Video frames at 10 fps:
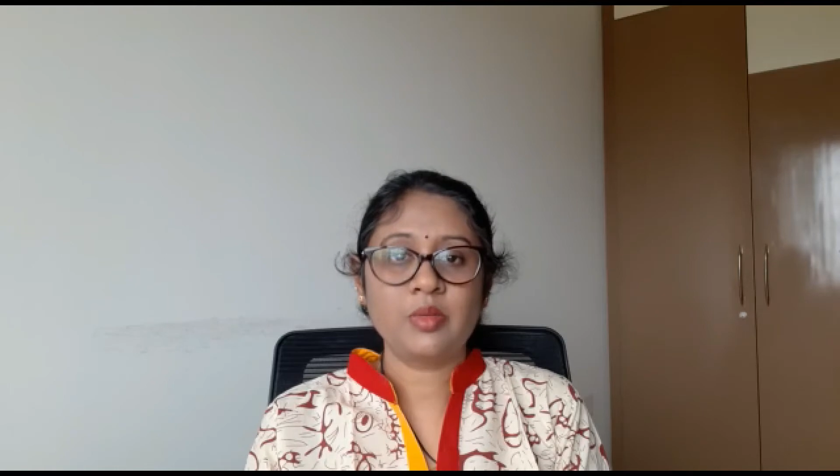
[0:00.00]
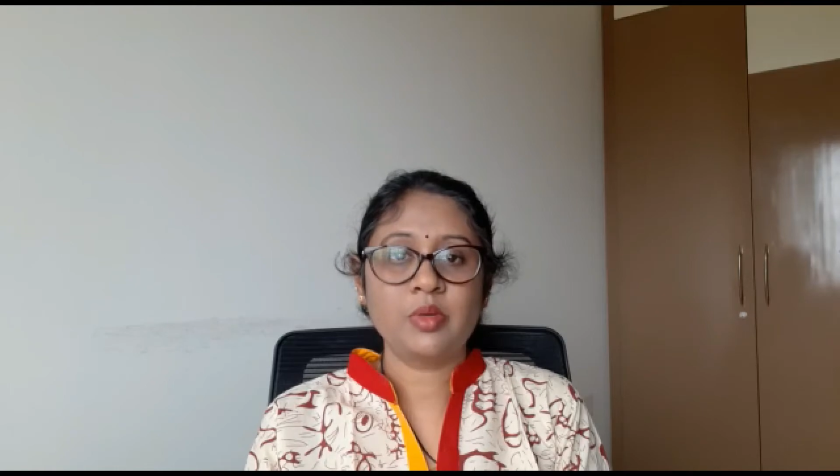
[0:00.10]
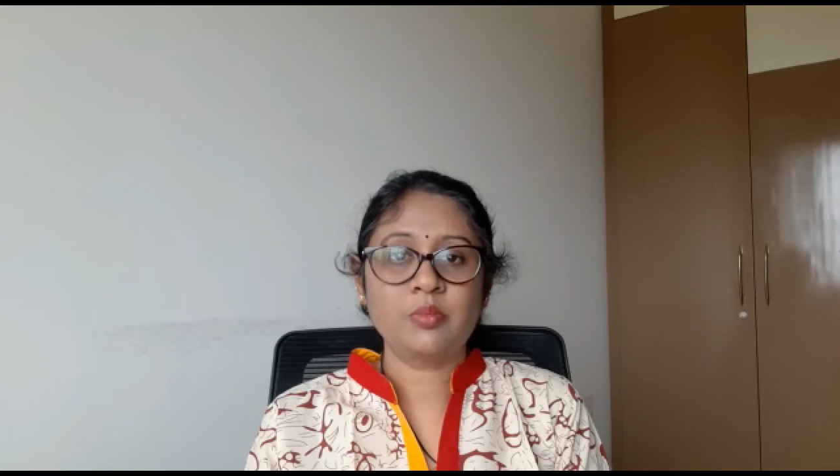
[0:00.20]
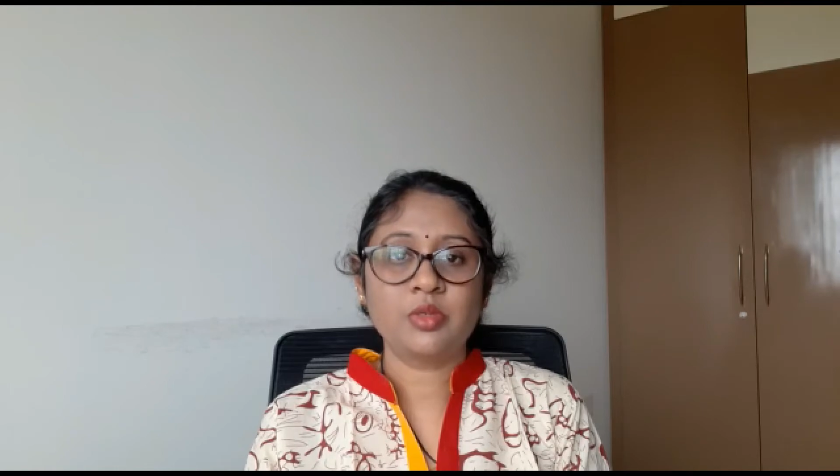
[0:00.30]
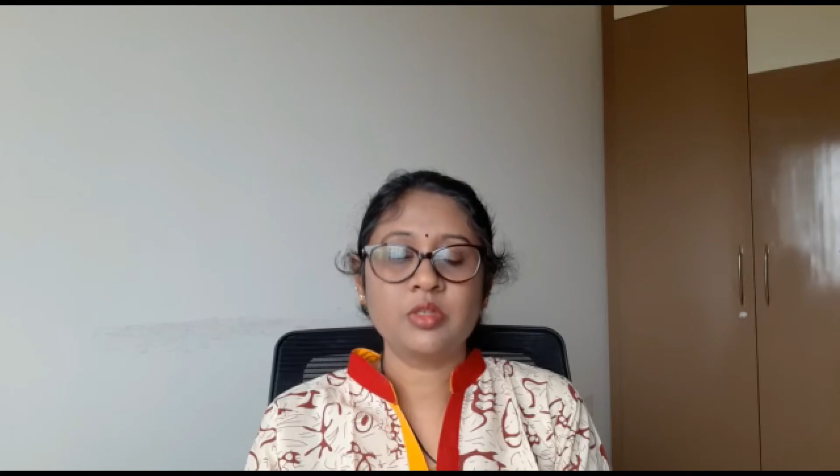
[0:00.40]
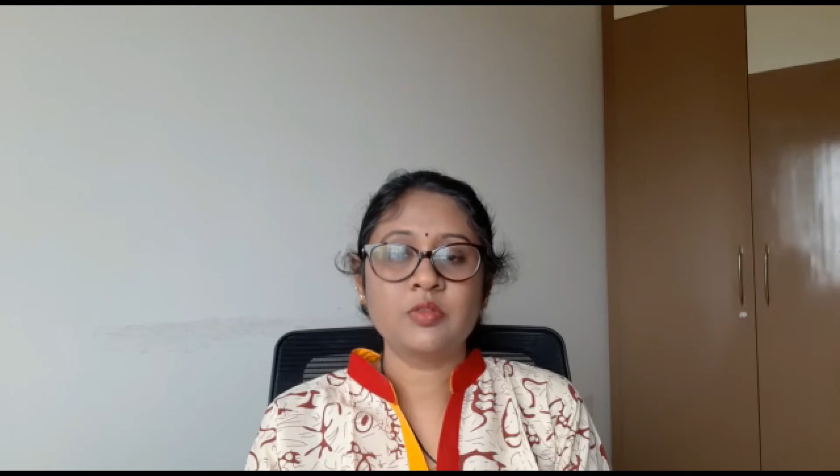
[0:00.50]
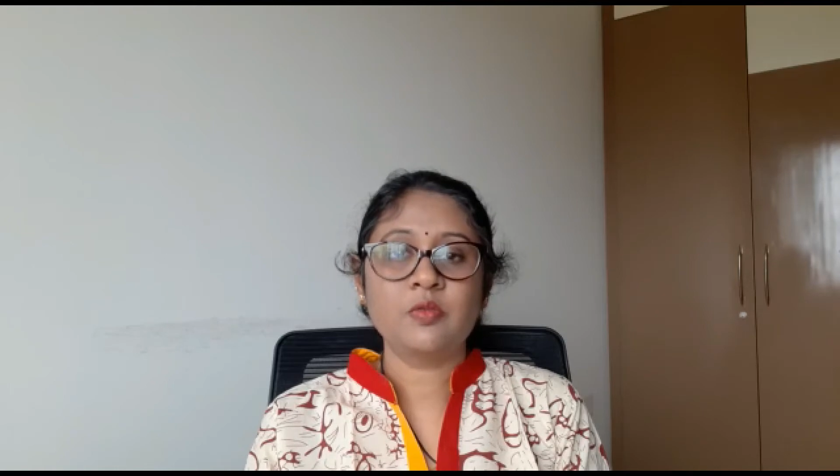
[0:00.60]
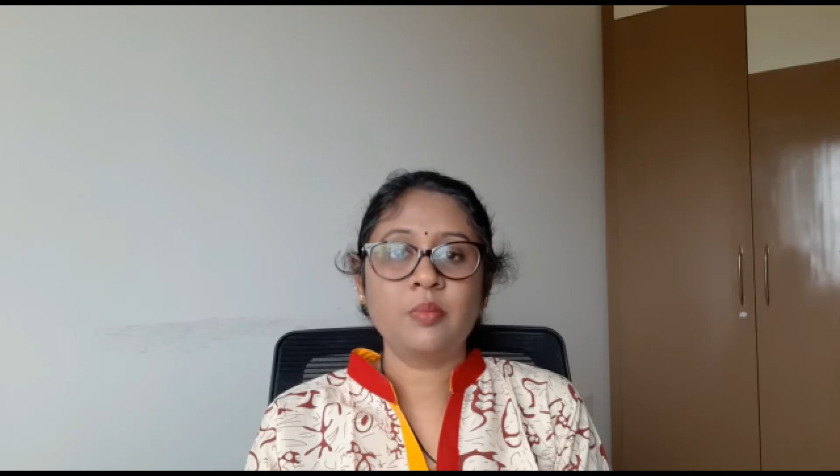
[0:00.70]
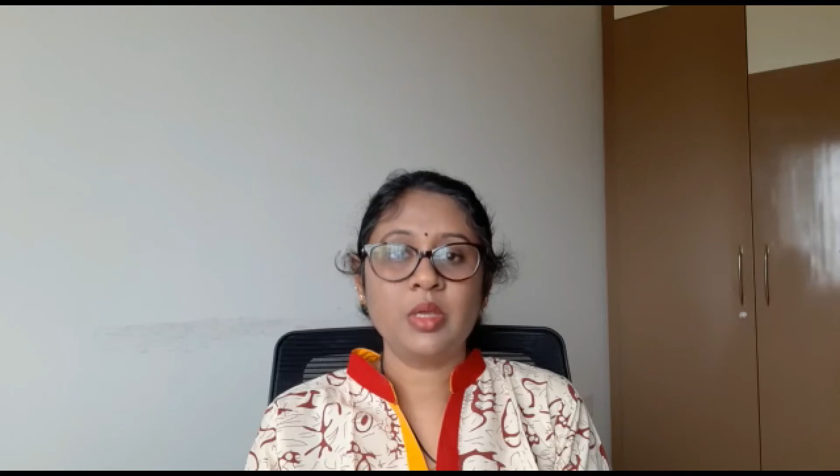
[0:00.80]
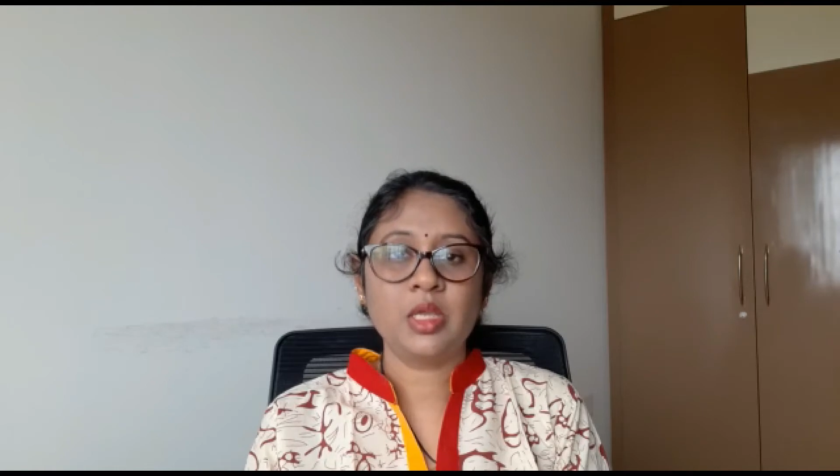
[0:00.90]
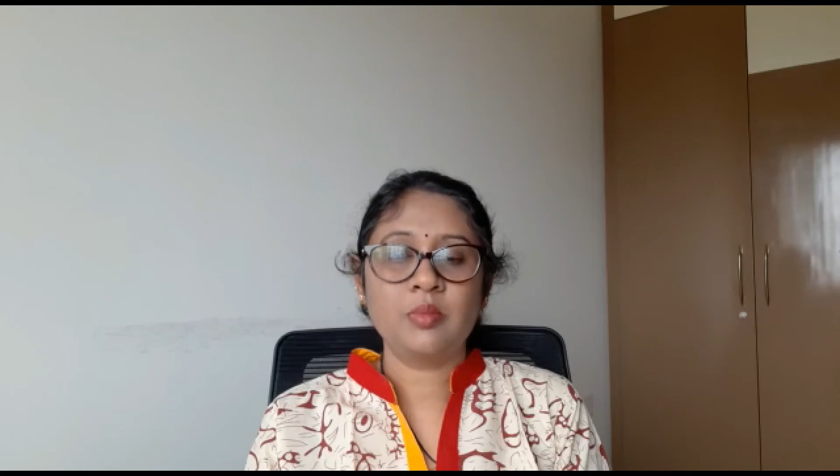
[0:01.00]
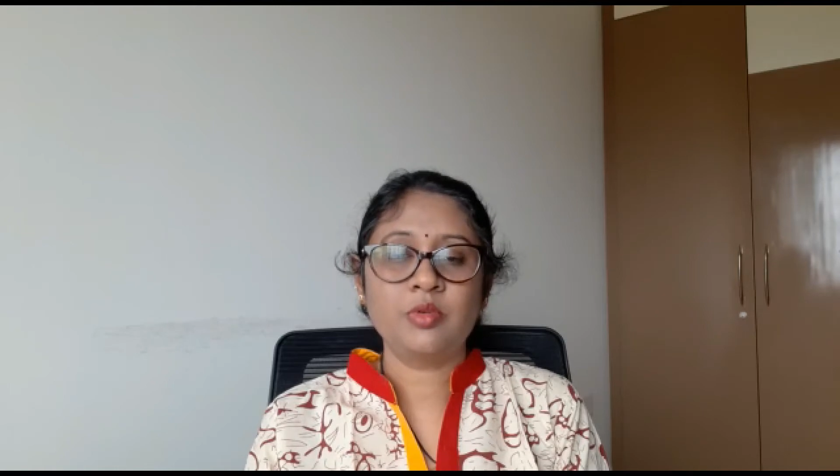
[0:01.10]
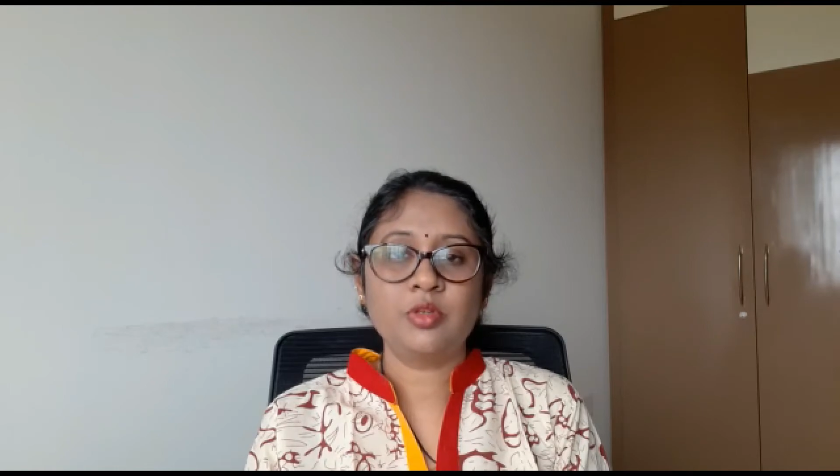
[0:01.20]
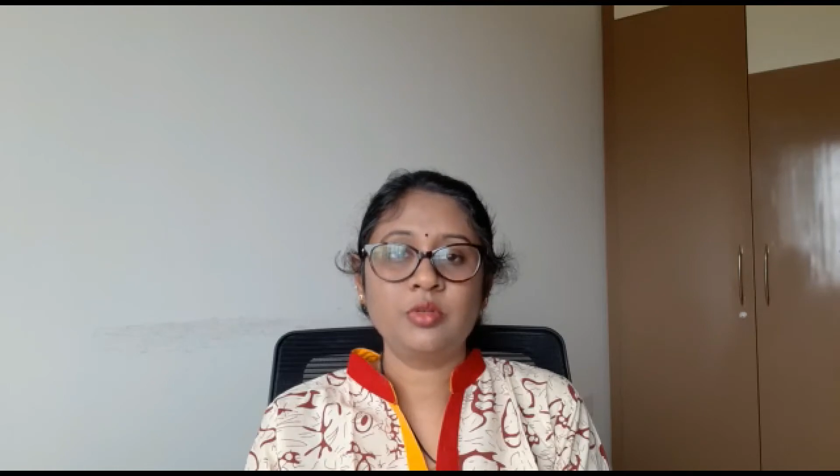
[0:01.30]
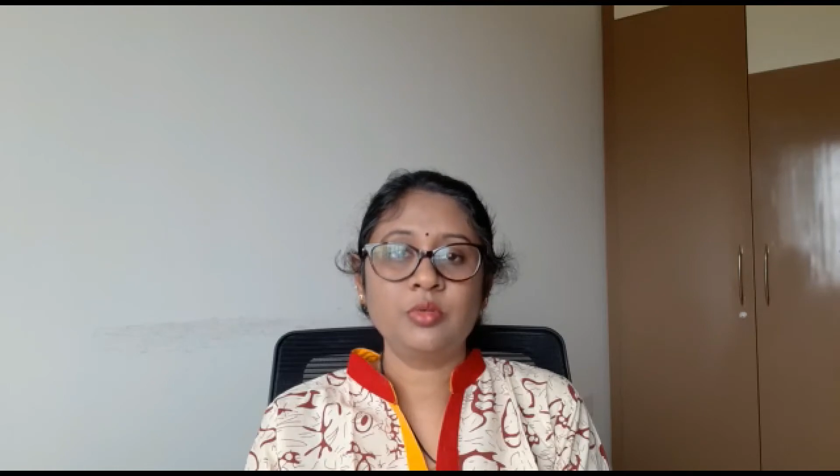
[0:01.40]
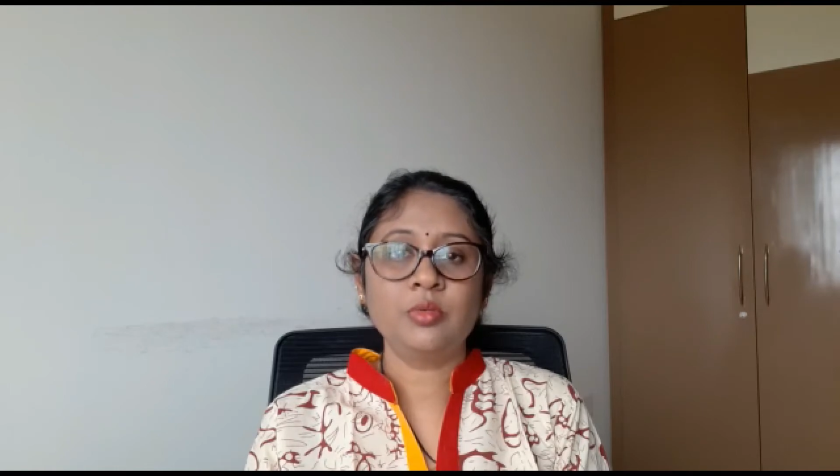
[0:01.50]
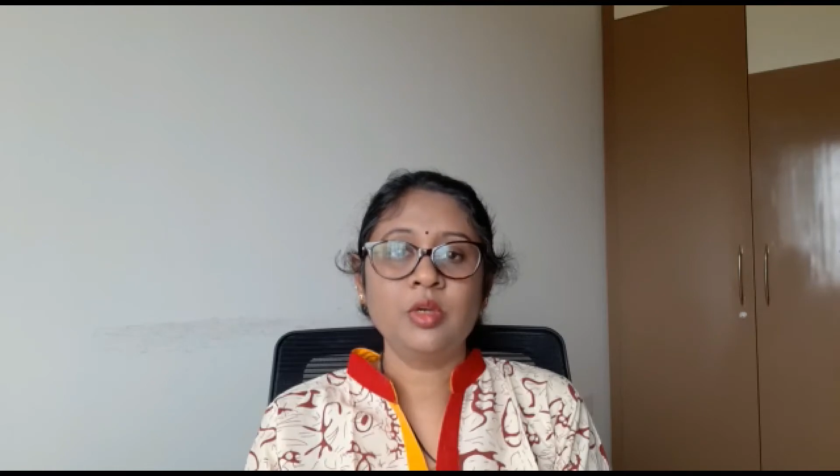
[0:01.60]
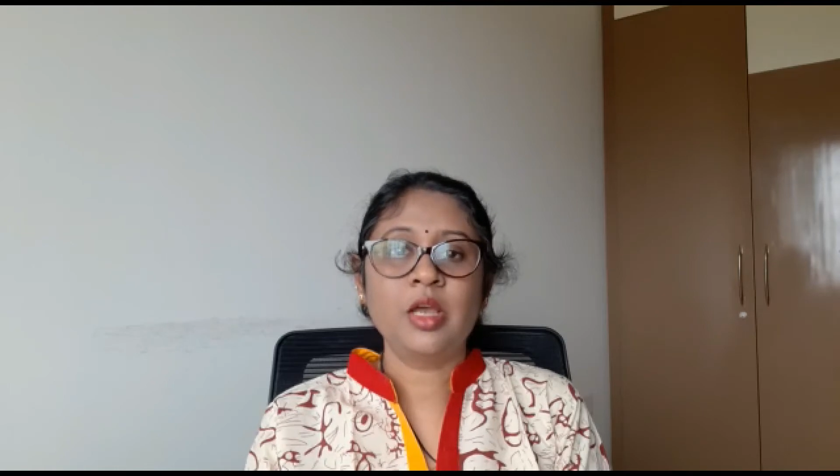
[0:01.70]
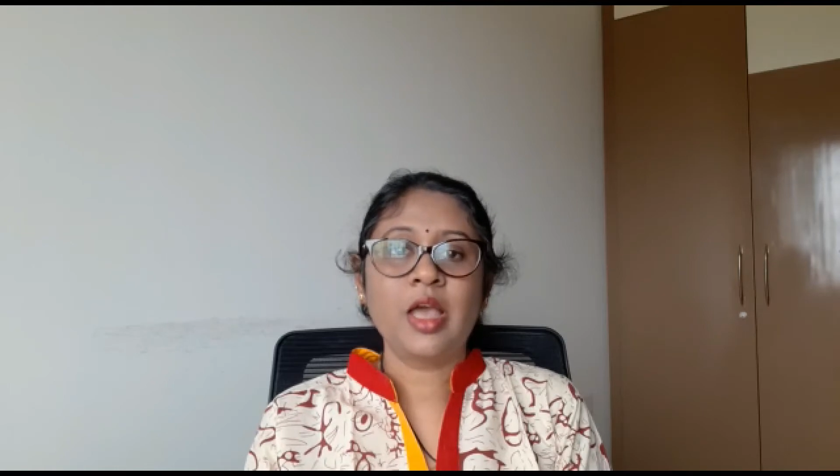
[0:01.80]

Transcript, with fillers: members will be able to